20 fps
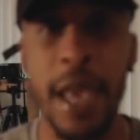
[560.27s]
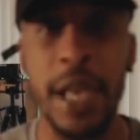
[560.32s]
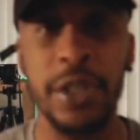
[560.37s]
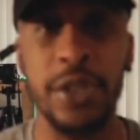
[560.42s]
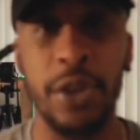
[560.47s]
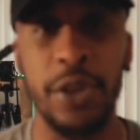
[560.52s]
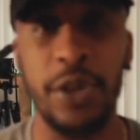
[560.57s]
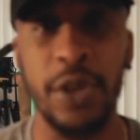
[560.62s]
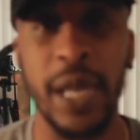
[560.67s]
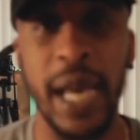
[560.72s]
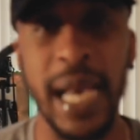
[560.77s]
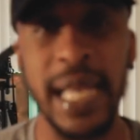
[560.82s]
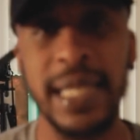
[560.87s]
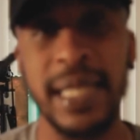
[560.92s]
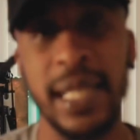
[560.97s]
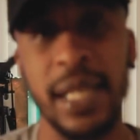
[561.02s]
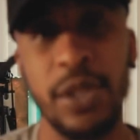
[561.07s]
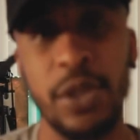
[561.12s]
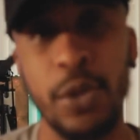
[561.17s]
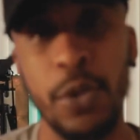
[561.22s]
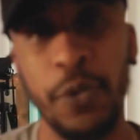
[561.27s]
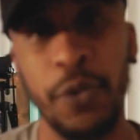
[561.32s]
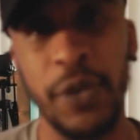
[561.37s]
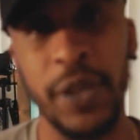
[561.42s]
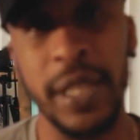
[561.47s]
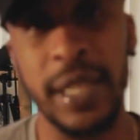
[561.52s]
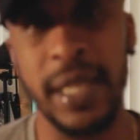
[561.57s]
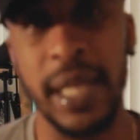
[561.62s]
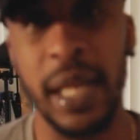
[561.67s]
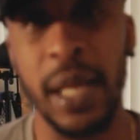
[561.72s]
So you guys stay tuned for
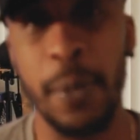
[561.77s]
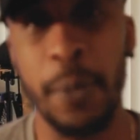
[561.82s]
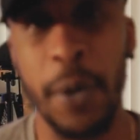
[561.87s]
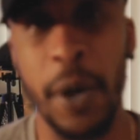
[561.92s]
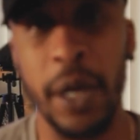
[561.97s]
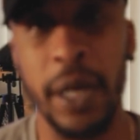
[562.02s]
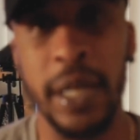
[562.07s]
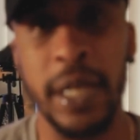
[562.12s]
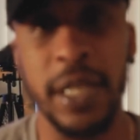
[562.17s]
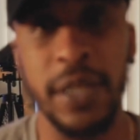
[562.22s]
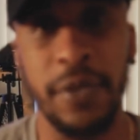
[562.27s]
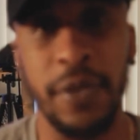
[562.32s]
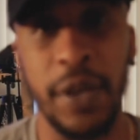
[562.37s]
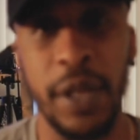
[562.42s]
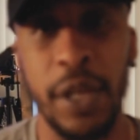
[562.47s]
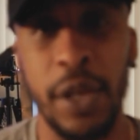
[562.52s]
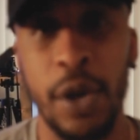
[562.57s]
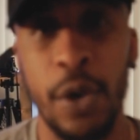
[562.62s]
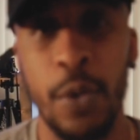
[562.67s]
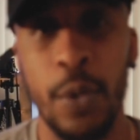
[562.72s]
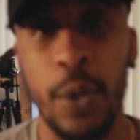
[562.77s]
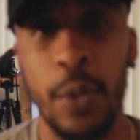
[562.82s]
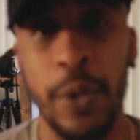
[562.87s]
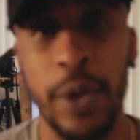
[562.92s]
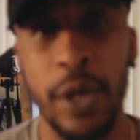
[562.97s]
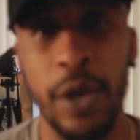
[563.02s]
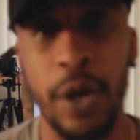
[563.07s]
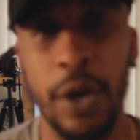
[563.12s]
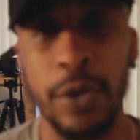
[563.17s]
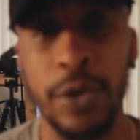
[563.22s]
the second part of this video when we
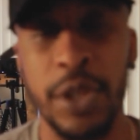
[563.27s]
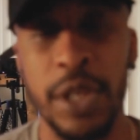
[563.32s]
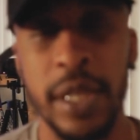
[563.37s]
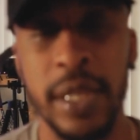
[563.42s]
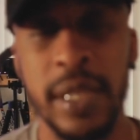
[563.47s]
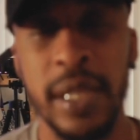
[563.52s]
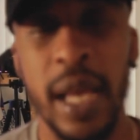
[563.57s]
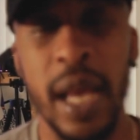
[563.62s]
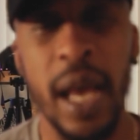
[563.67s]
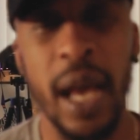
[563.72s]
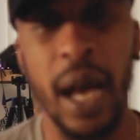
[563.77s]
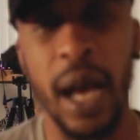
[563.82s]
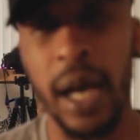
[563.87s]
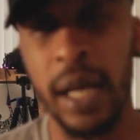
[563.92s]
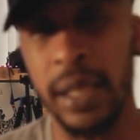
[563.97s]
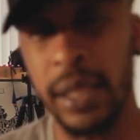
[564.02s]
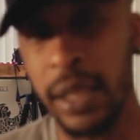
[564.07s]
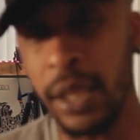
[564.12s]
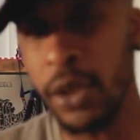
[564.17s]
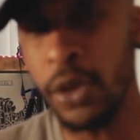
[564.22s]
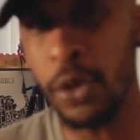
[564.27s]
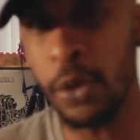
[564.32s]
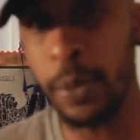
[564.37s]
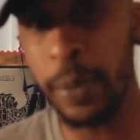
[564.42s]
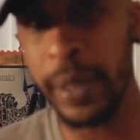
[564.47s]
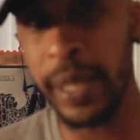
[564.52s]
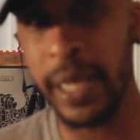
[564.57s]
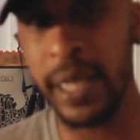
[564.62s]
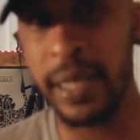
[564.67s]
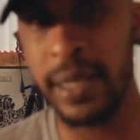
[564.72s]
go just a little
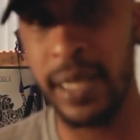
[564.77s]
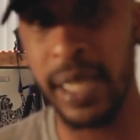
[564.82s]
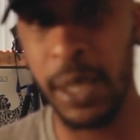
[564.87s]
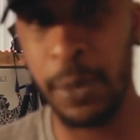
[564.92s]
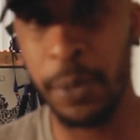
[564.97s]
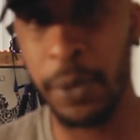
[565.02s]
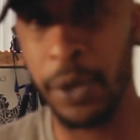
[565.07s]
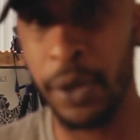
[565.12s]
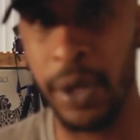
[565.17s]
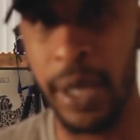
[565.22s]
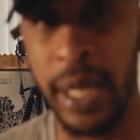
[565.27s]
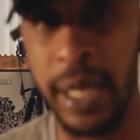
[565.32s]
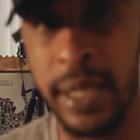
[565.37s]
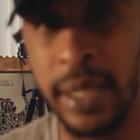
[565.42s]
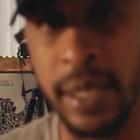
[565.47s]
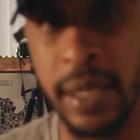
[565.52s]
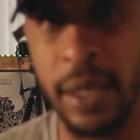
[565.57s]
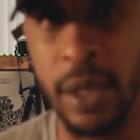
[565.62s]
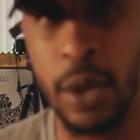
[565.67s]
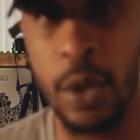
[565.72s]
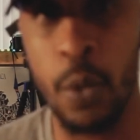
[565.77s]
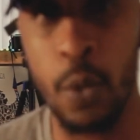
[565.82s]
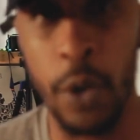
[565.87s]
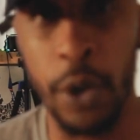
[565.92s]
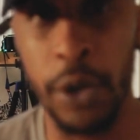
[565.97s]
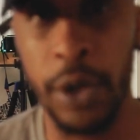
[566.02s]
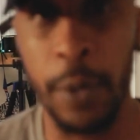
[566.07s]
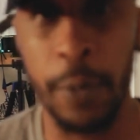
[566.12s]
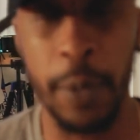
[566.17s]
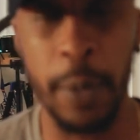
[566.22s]
bit deeper into
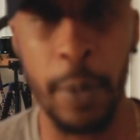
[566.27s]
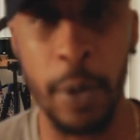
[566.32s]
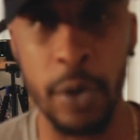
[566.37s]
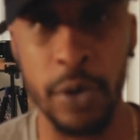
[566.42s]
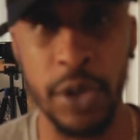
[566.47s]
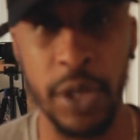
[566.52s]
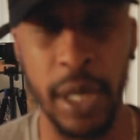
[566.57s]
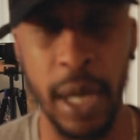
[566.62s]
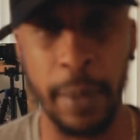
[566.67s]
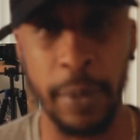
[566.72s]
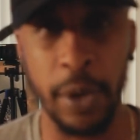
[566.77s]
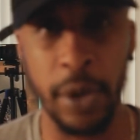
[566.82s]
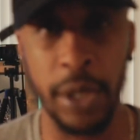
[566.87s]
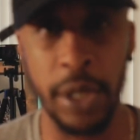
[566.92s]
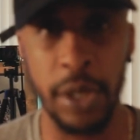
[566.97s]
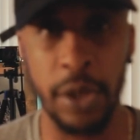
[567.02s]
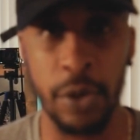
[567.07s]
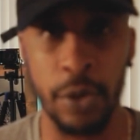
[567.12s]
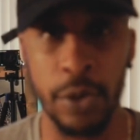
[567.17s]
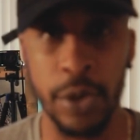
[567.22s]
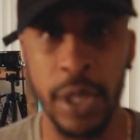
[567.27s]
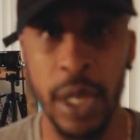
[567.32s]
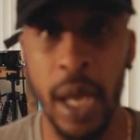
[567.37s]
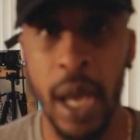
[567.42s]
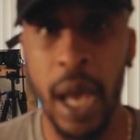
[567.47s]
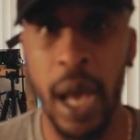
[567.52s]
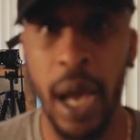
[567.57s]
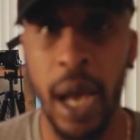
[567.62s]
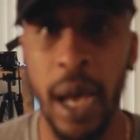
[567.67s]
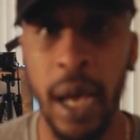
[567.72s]
work and promotion. I'm going to use
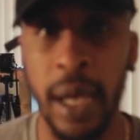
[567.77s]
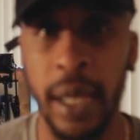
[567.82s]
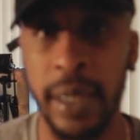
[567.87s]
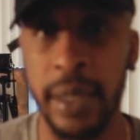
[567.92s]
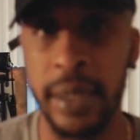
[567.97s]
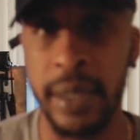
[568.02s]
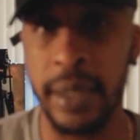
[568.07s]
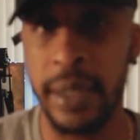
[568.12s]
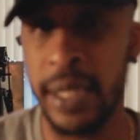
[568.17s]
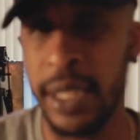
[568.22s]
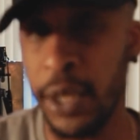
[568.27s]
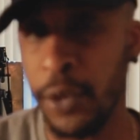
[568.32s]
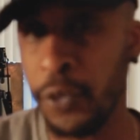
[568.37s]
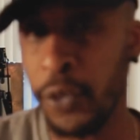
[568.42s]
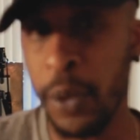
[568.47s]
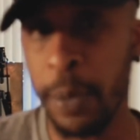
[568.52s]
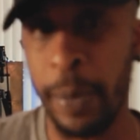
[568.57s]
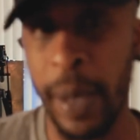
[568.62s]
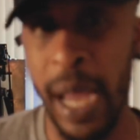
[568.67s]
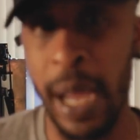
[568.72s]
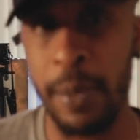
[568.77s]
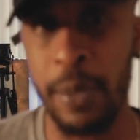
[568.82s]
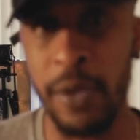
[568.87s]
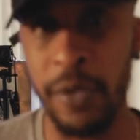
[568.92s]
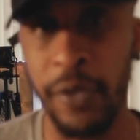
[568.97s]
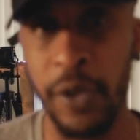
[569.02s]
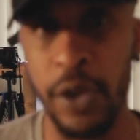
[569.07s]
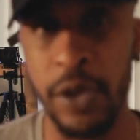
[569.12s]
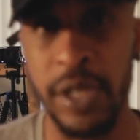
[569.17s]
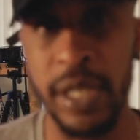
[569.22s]
different Bible
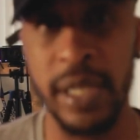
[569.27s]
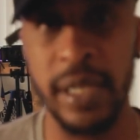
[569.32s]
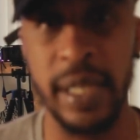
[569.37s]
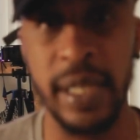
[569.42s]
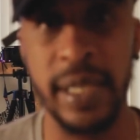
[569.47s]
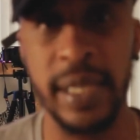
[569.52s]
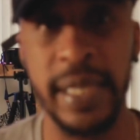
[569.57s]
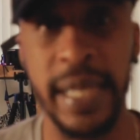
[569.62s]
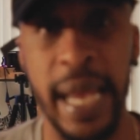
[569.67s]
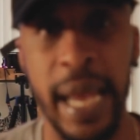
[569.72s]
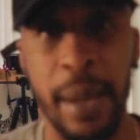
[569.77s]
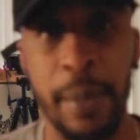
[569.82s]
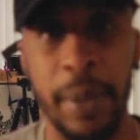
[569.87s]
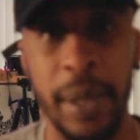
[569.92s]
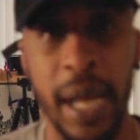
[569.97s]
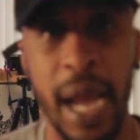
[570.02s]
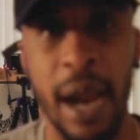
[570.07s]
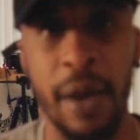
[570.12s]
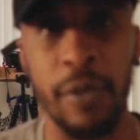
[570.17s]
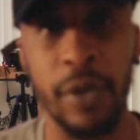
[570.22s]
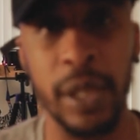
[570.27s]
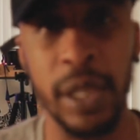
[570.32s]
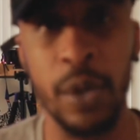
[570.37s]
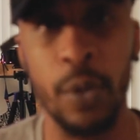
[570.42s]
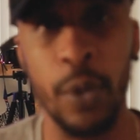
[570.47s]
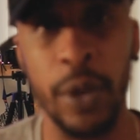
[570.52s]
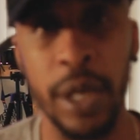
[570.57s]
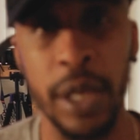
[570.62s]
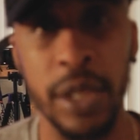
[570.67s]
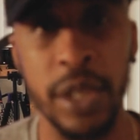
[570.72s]
verses this time, but I really
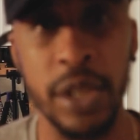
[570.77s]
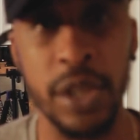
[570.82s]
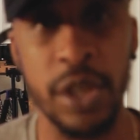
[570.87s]
wanted to